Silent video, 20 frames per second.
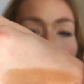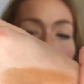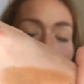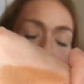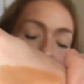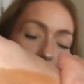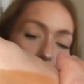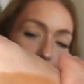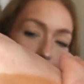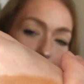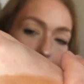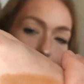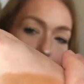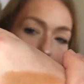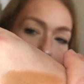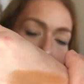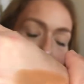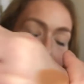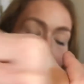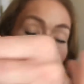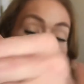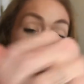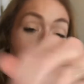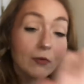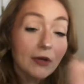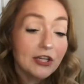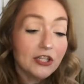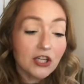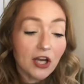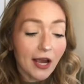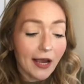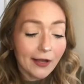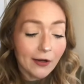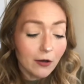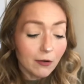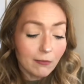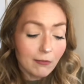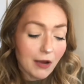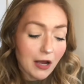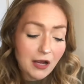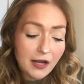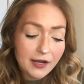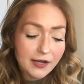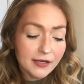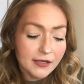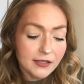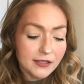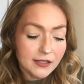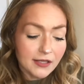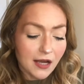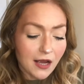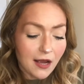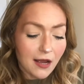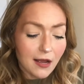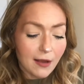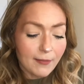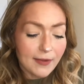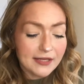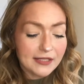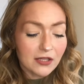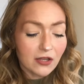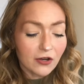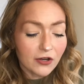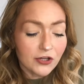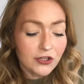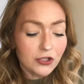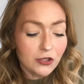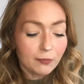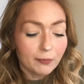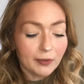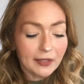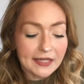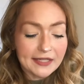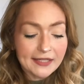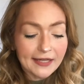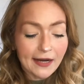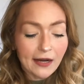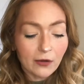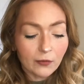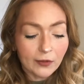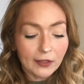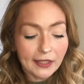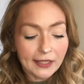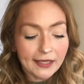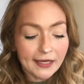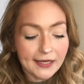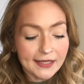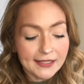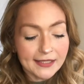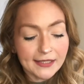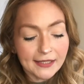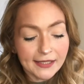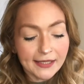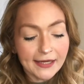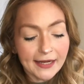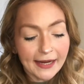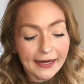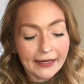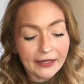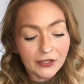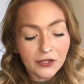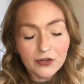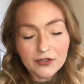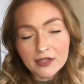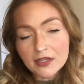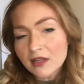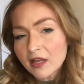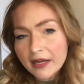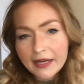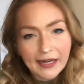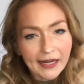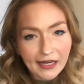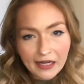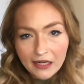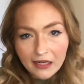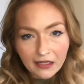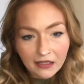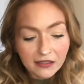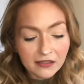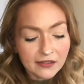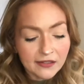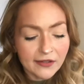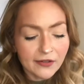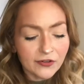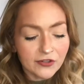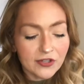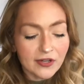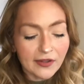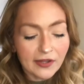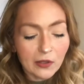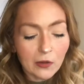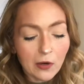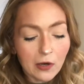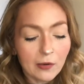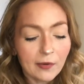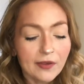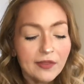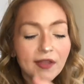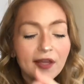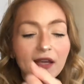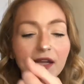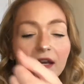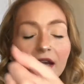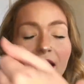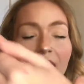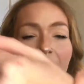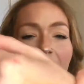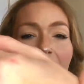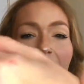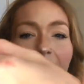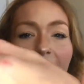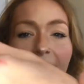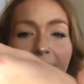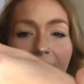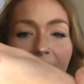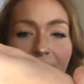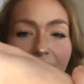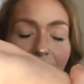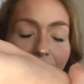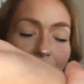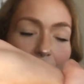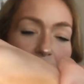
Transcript: shimmery bronzer, which I don't mind um, as long as you blend it out really nicely and use a light hand, there's nothing wrong with it. And I do